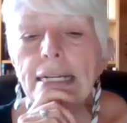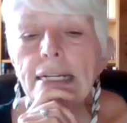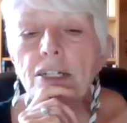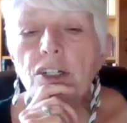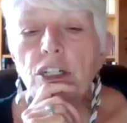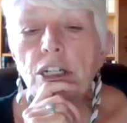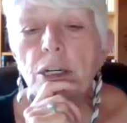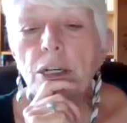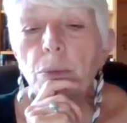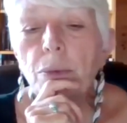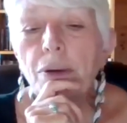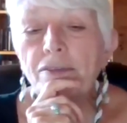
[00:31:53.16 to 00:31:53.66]
an
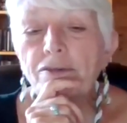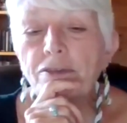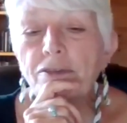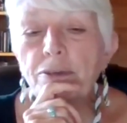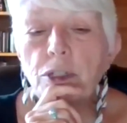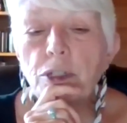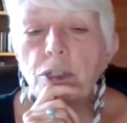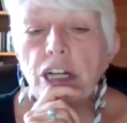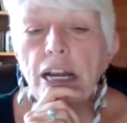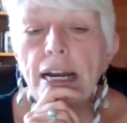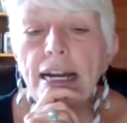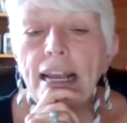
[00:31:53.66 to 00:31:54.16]
interesting one
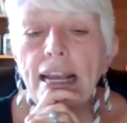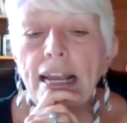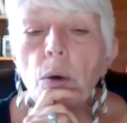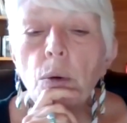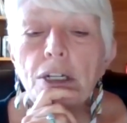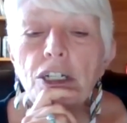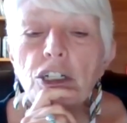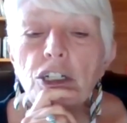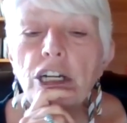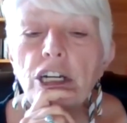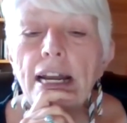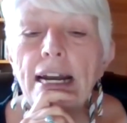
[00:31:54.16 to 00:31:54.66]
from Shelley.
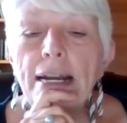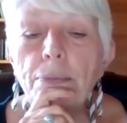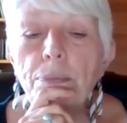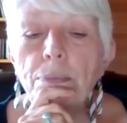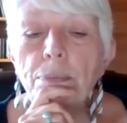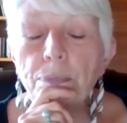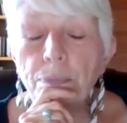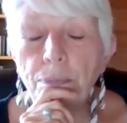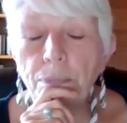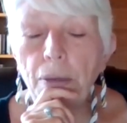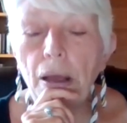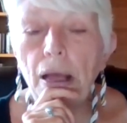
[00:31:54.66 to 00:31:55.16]
Oh, and
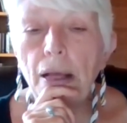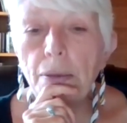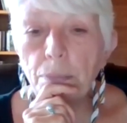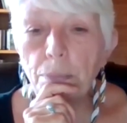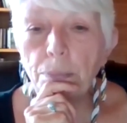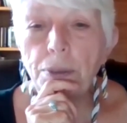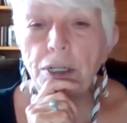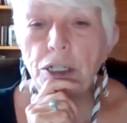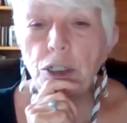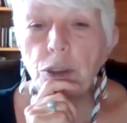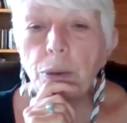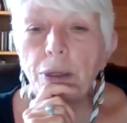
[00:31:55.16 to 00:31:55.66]
Shelley,
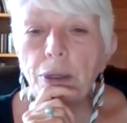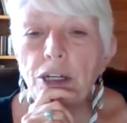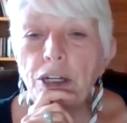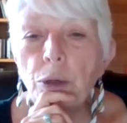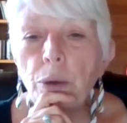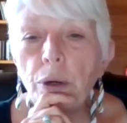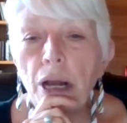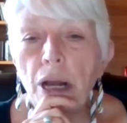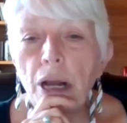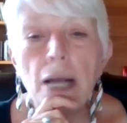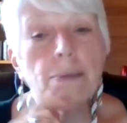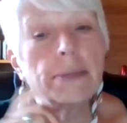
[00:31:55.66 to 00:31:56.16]
between
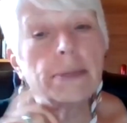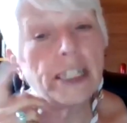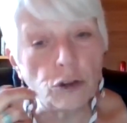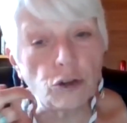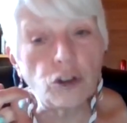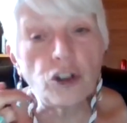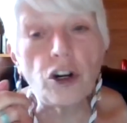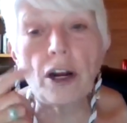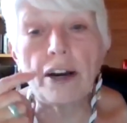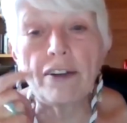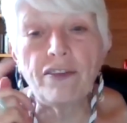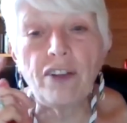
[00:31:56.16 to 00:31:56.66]
you and I, I'm
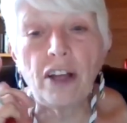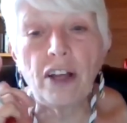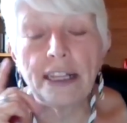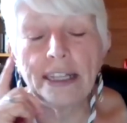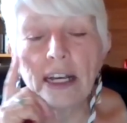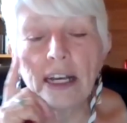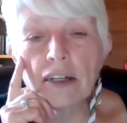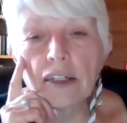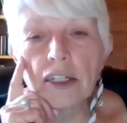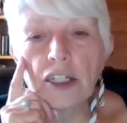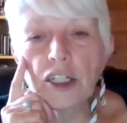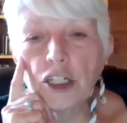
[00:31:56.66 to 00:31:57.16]
still trying to find
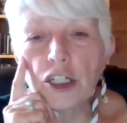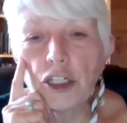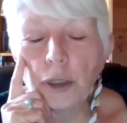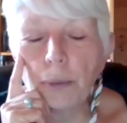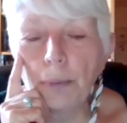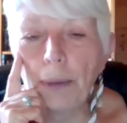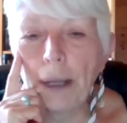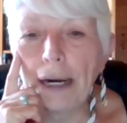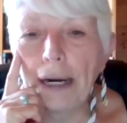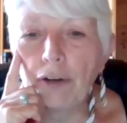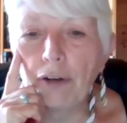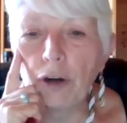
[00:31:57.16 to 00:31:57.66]
the answer to
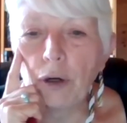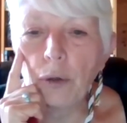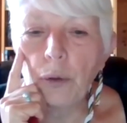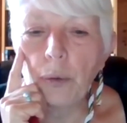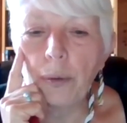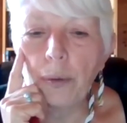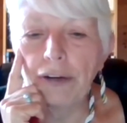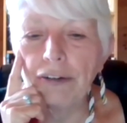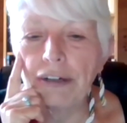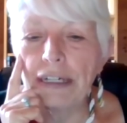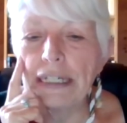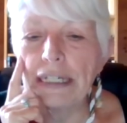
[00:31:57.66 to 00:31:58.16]
your payroll
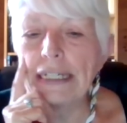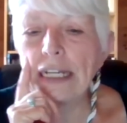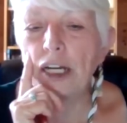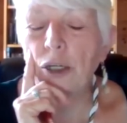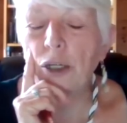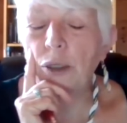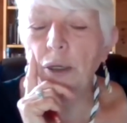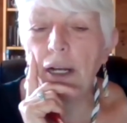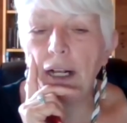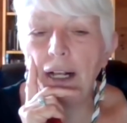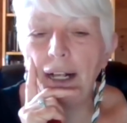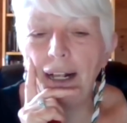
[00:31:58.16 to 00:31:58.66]
query.
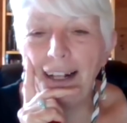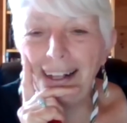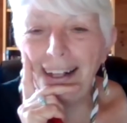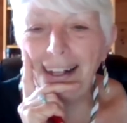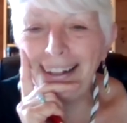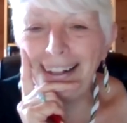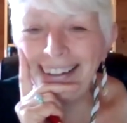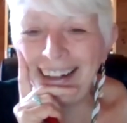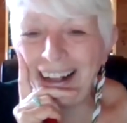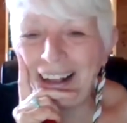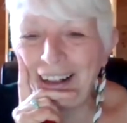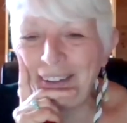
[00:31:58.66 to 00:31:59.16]
So
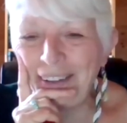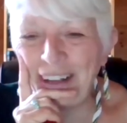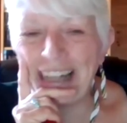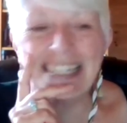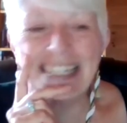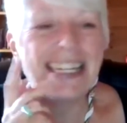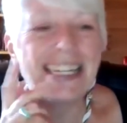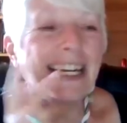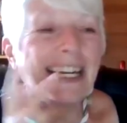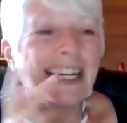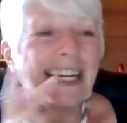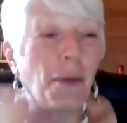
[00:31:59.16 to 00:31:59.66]

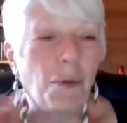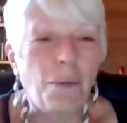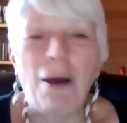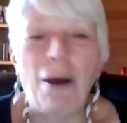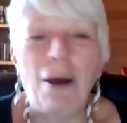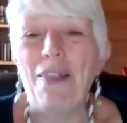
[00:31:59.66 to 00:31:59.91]
that's another